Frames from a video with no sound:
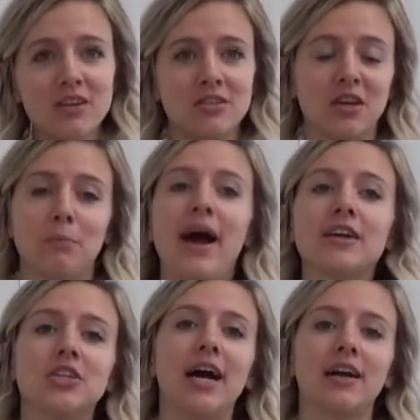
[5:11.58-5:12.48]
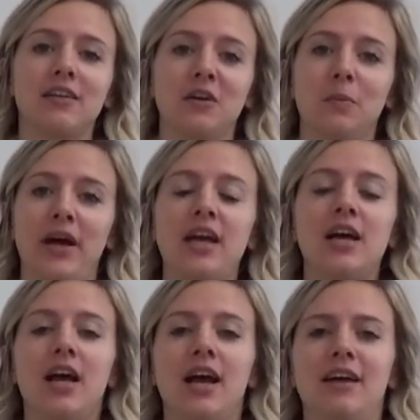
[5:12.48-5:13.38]
So you can backtrack a little
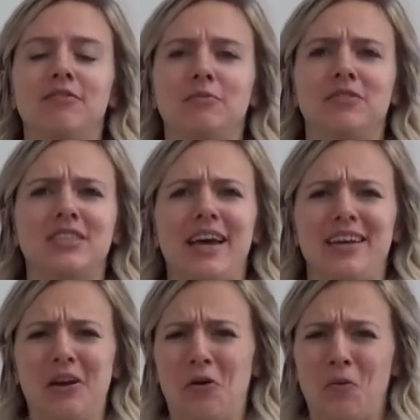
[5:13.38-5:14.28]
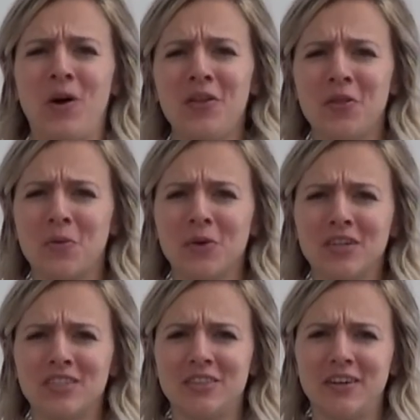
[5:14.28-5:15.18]
bit and say, you know, what in the
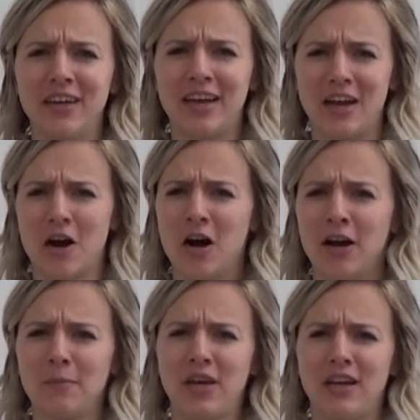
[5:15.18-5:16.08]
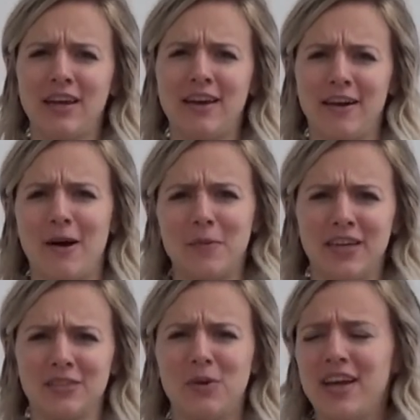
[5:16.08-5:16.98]
world do economy and
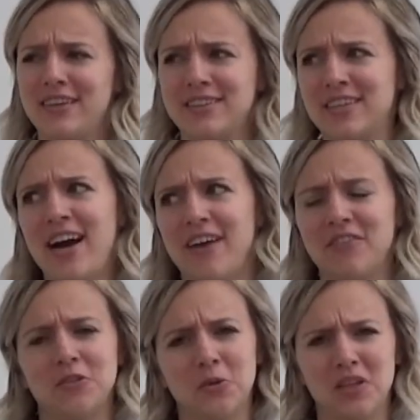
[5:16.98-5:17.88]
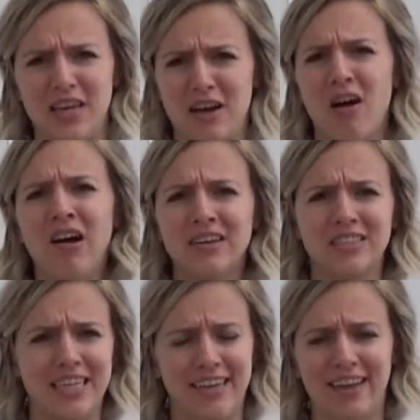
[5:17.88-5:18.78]
economics, what does that have to do with
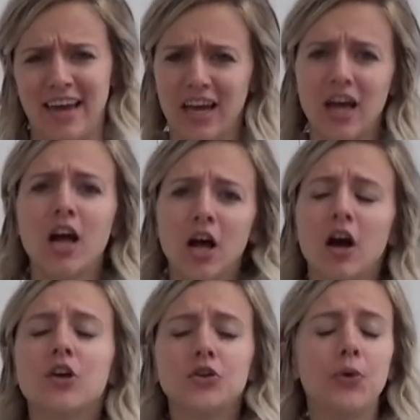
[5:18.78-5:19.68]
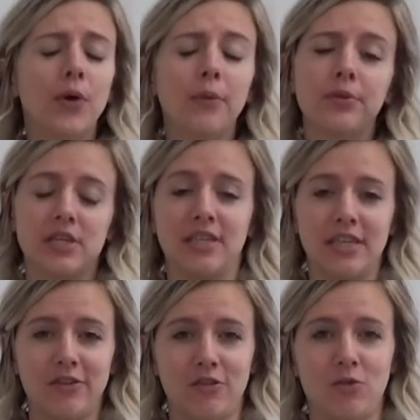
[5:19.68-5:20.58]
ecology? Like, two
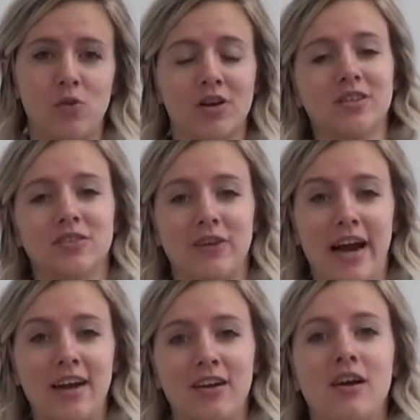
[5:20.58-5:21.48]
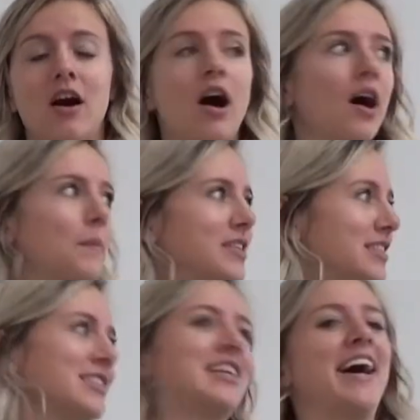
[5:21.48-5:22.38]
completely different worlds, right?
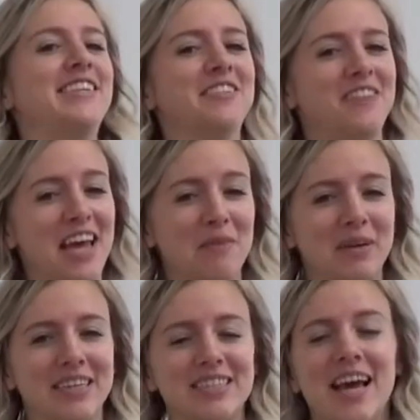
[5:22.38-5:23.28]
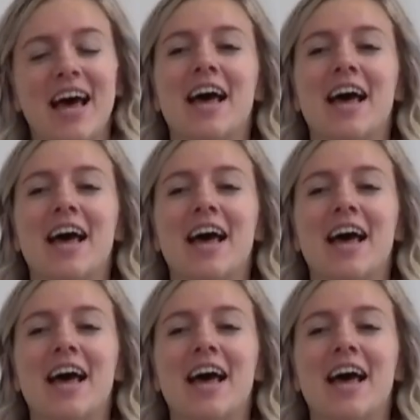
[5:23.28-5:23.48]
Opposite sides of campus.